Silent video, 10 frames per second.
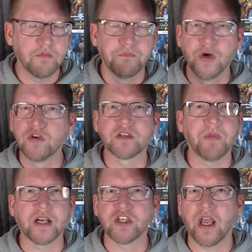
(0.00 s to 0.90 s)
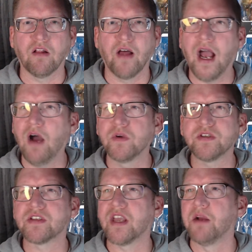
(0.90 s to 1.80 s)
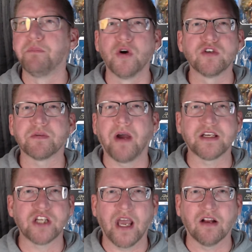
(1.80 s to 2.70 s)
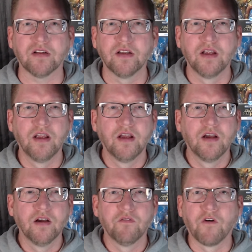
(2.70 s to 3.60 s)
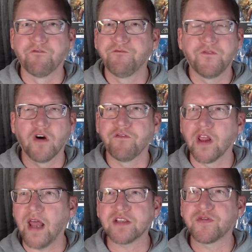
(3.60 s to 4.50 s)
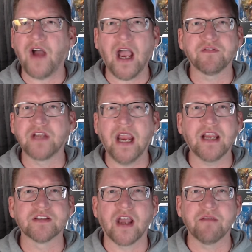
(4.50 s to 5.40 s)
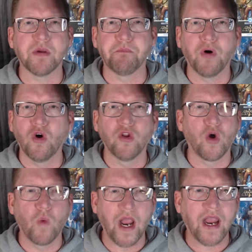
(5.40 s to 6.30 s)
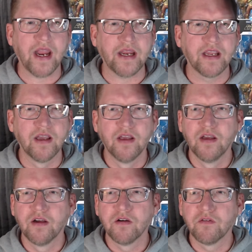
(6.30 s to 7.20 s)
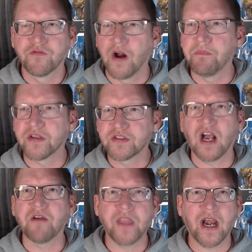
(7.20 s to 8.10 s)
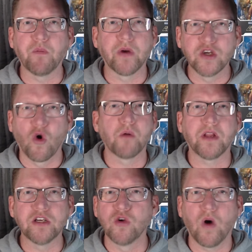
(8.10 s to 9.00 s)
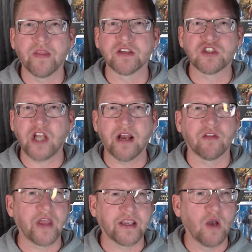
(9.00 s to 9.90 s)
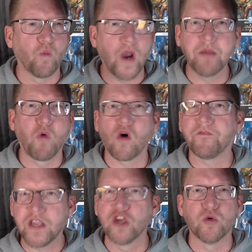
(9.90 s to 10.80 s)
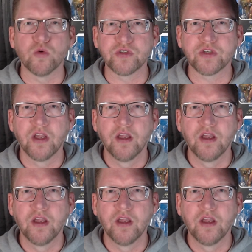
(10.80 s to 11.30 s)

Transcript: boost my channel. How is this going to boost my channel? For the last 5 days, I've been pulled away from the stuff that I would normally do on this channel that get way more views